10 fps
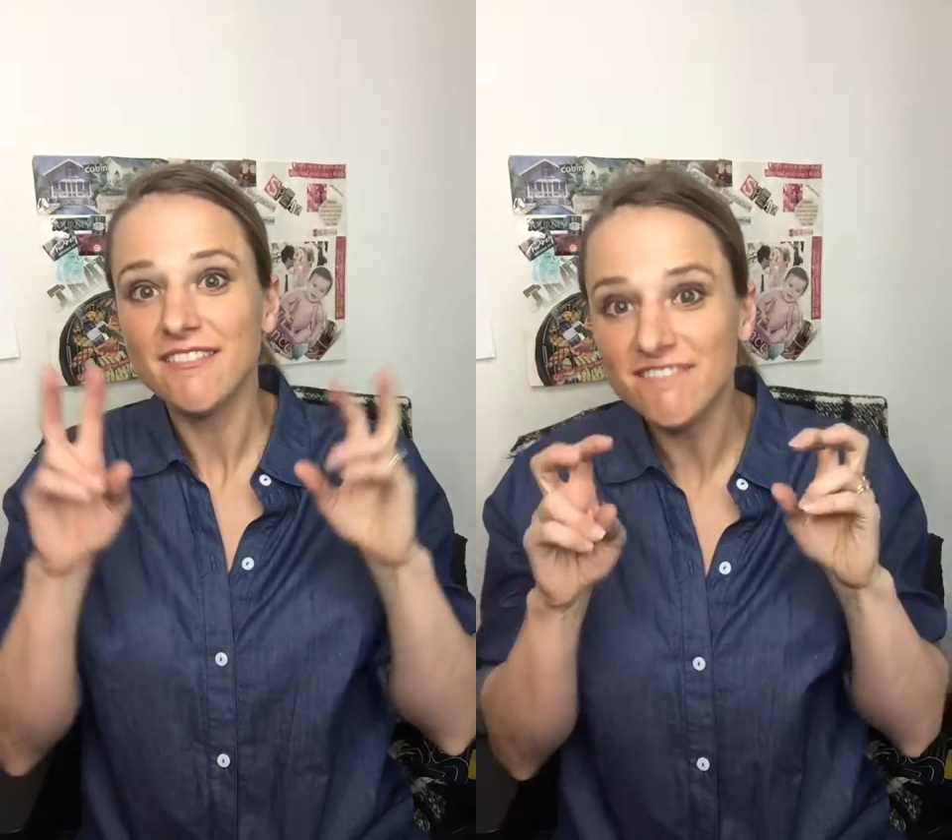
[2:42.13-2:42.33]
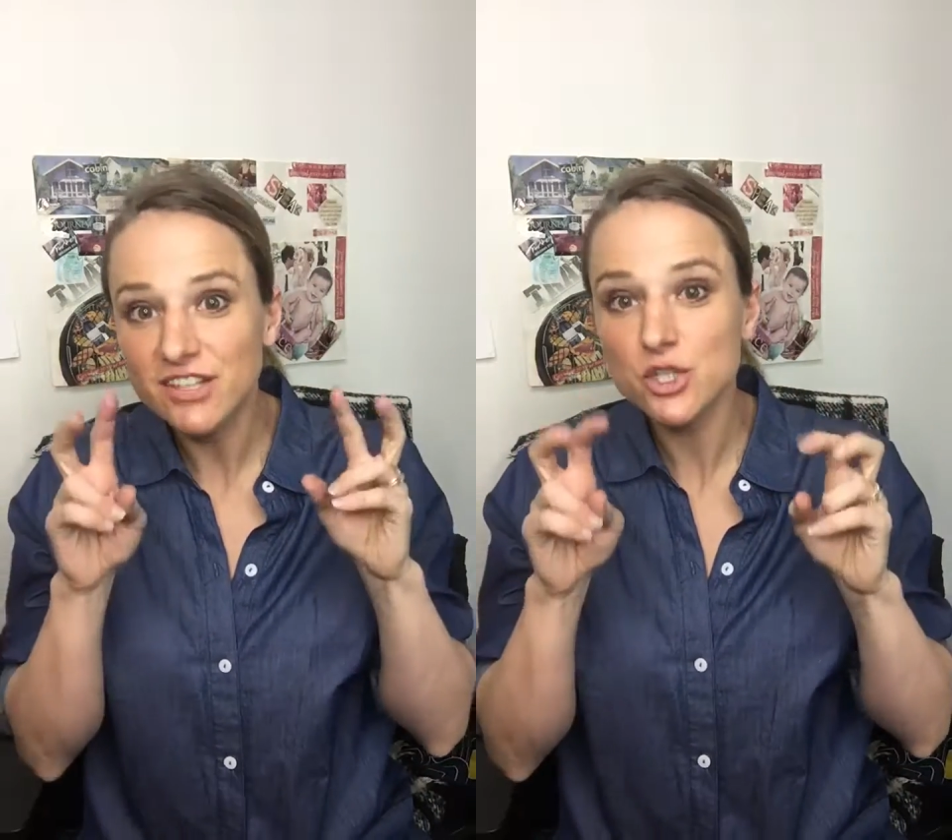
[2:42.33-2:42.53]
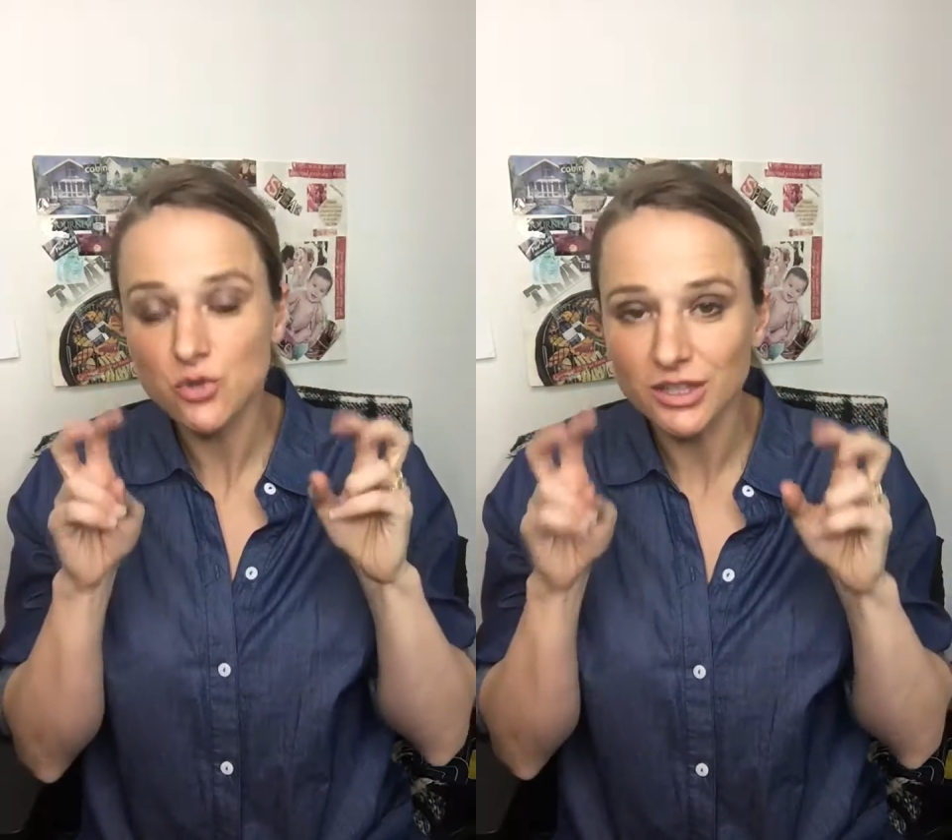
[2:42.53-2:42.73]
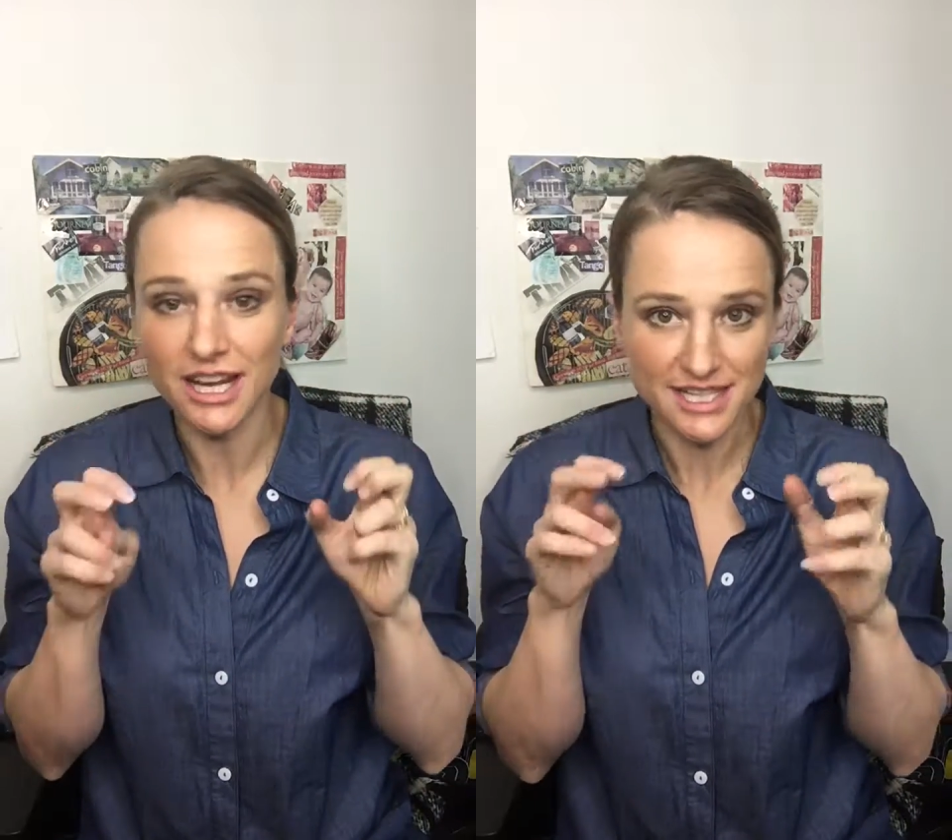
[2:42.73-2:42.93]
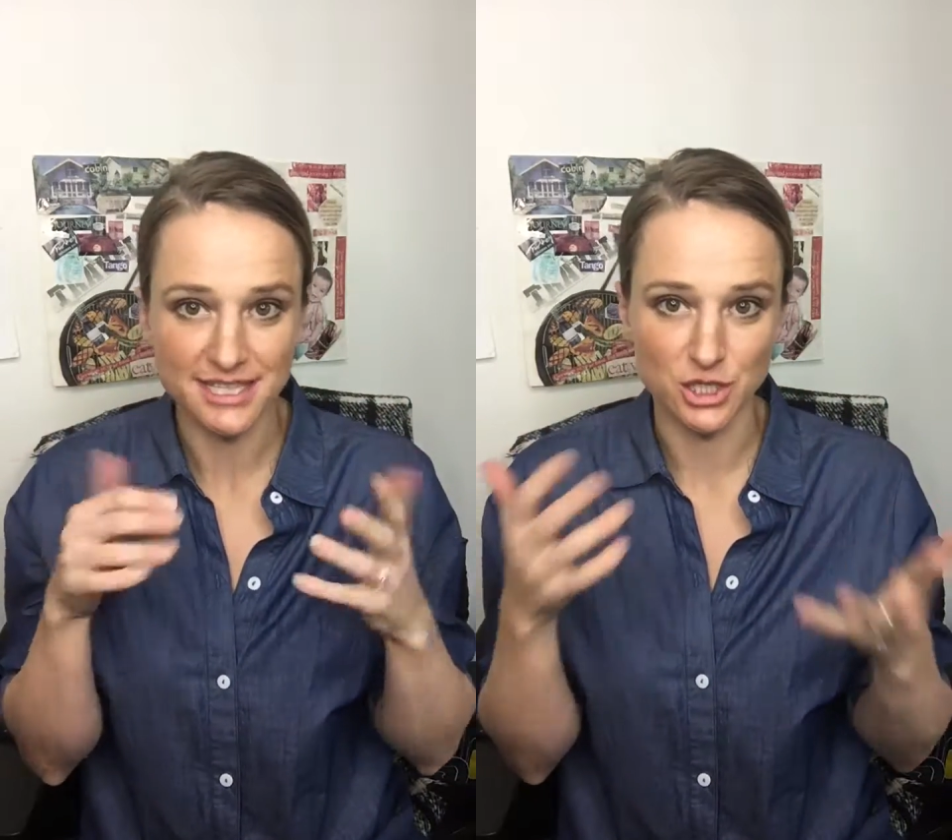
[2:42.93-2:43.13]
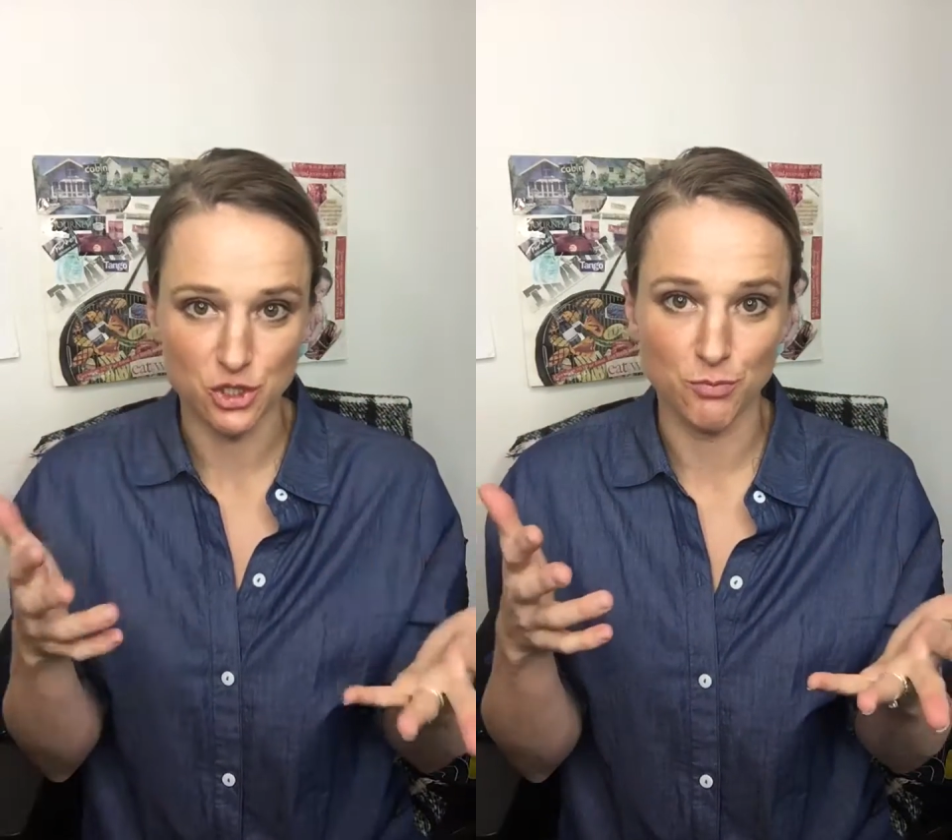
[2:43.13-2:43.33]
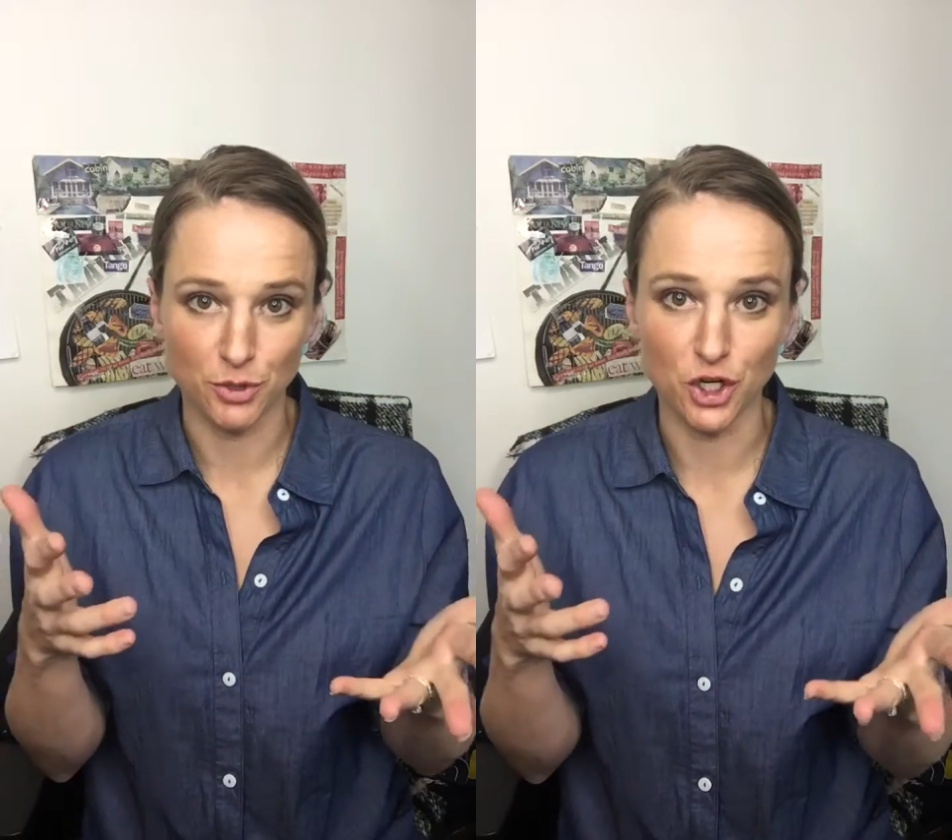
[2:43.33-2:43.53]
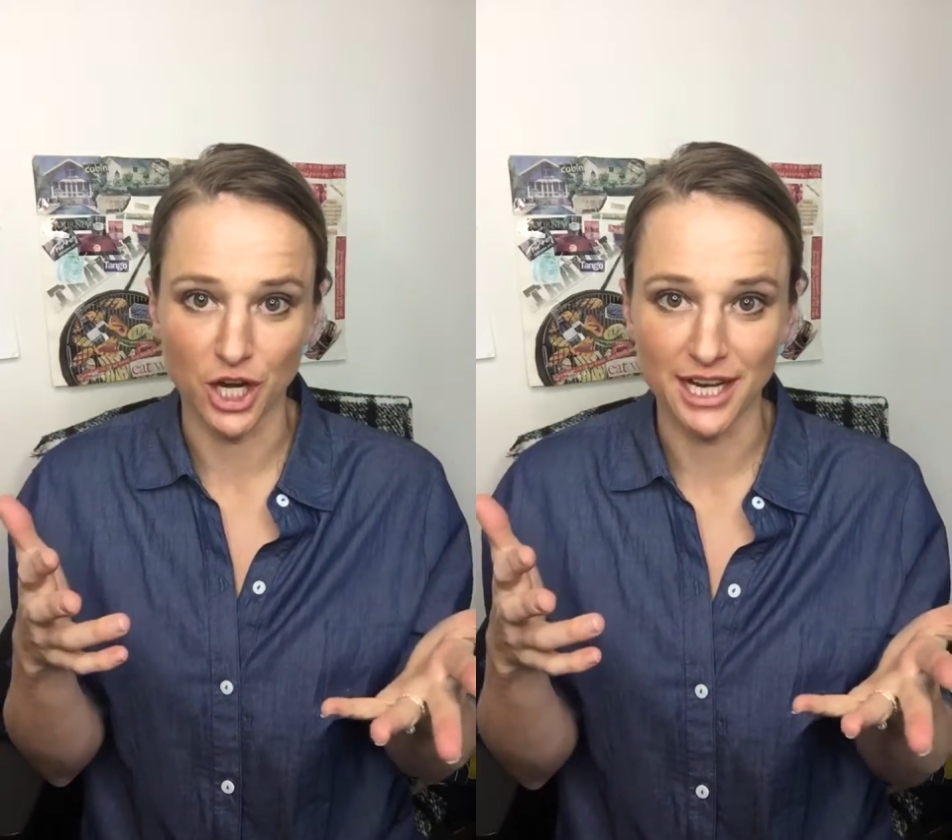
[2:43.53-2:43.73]
visualizing
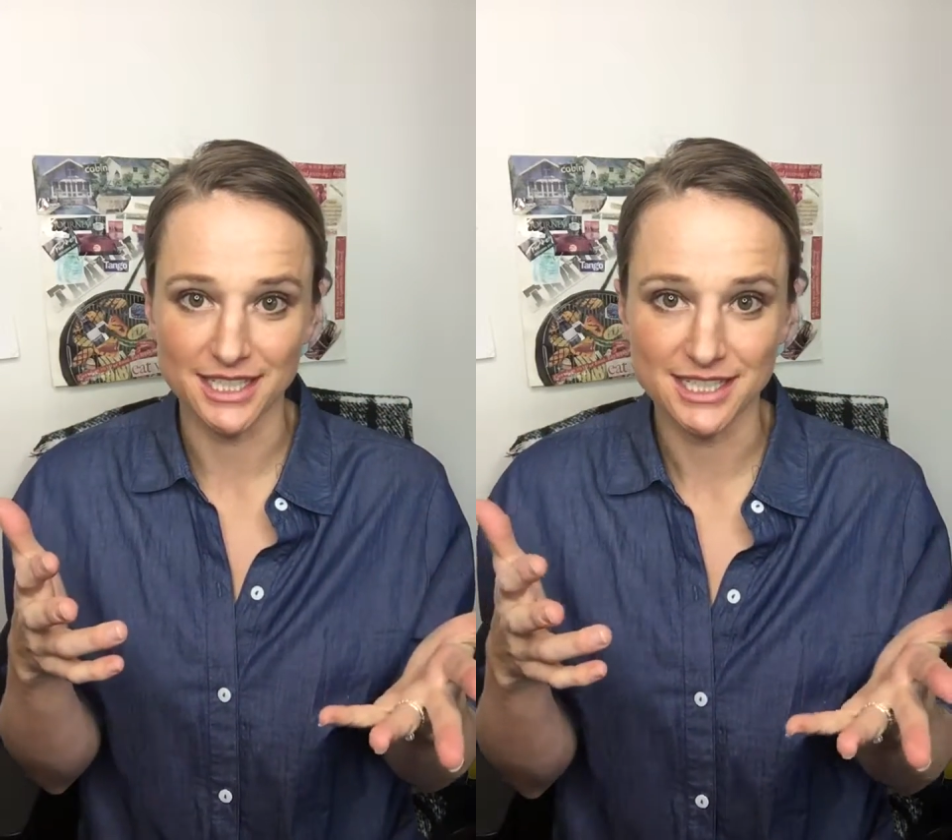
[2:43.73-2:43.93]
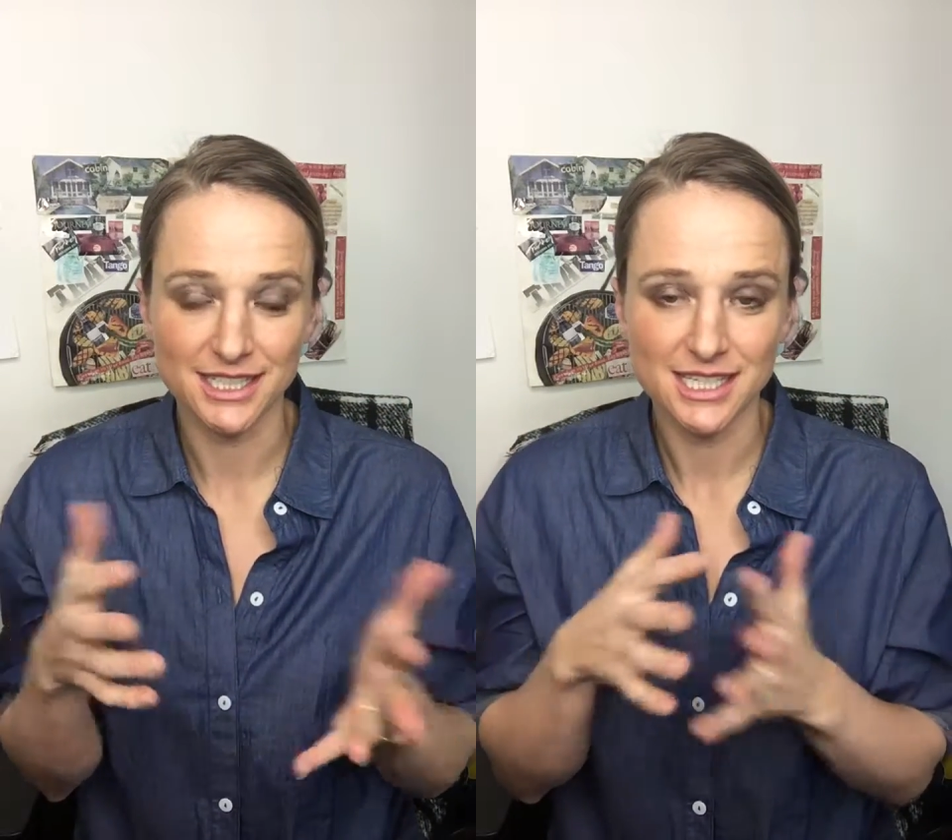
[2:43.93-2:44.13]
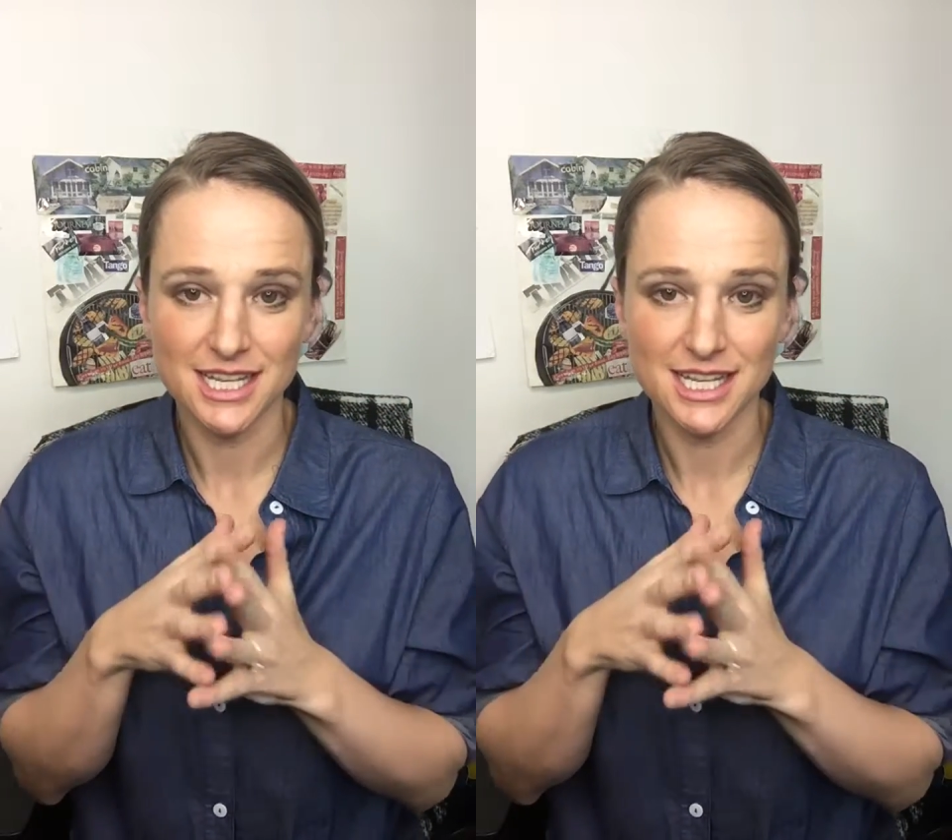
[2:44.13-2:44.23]
super great.